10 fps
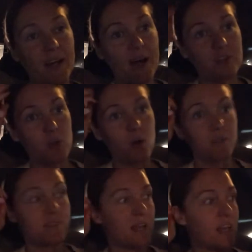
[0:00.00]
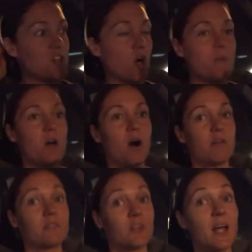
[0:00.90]
have to go on stage, I'll be
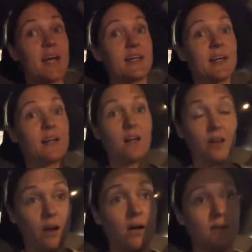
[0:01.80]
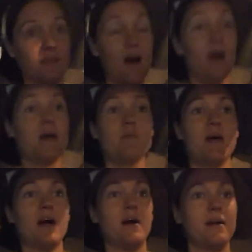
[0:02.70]
gone for like a long time
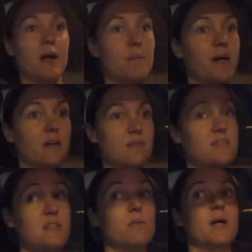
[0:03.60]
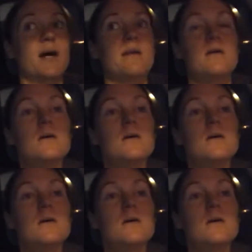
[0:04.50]
and I might not see you again.